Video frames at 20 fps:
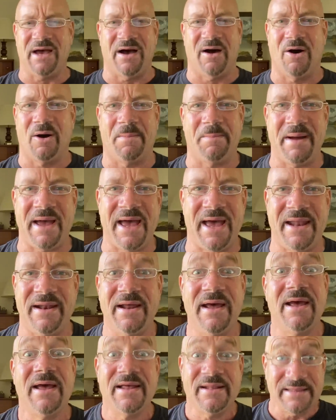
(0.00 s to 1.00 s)
Oh,
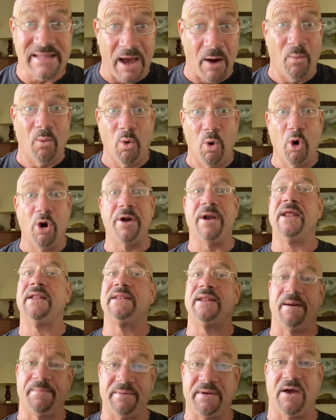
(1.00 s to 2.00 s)
man. That
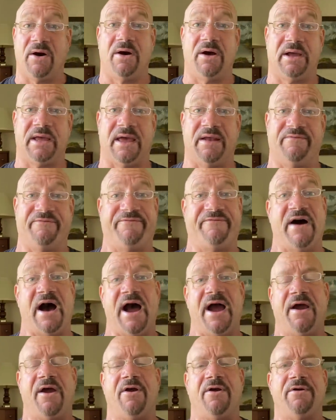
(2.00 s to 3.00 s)
warden ended up getting
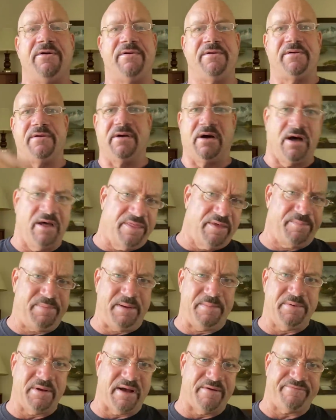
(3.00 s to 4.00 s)
fired. Other
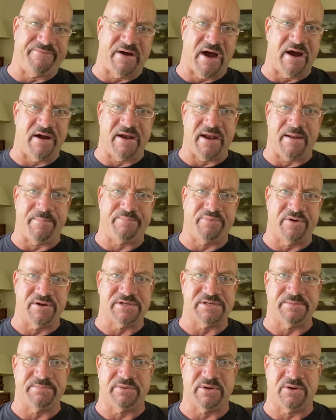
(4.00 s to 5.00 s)
people got fired in that
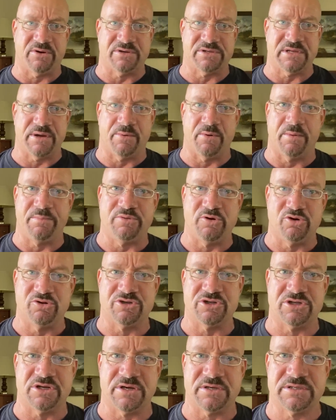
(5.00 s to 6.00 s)
prison because they were
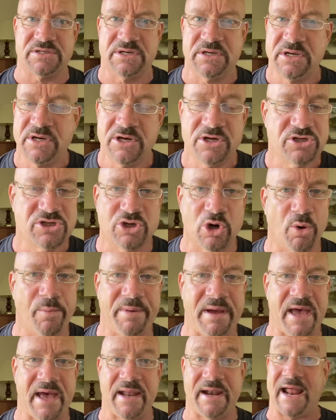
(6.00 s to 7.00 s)
abusing us so
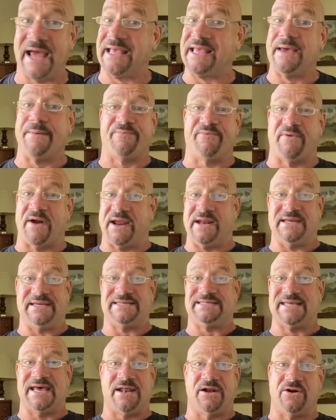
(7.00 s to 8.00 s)
bad. And I kept writing
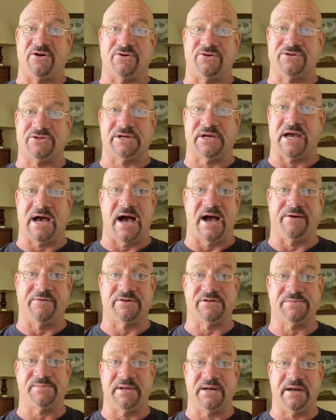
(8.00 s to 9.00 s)
senators and
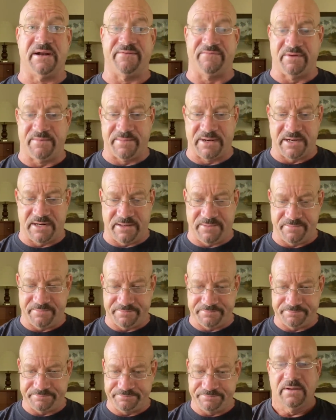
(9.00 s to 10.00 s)
congressmen and everybody.
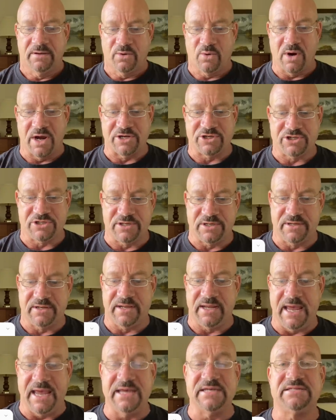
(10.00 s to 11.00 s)
Question.
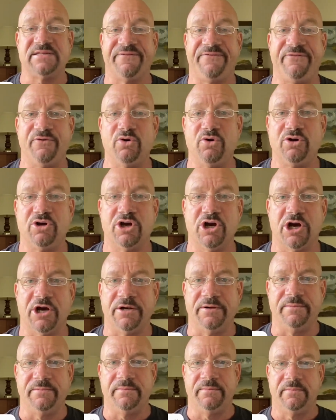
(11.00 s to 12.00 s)
Is the food
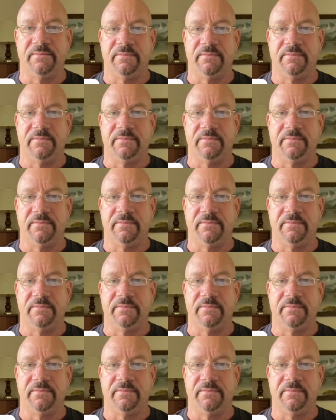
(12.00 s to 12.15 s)
good?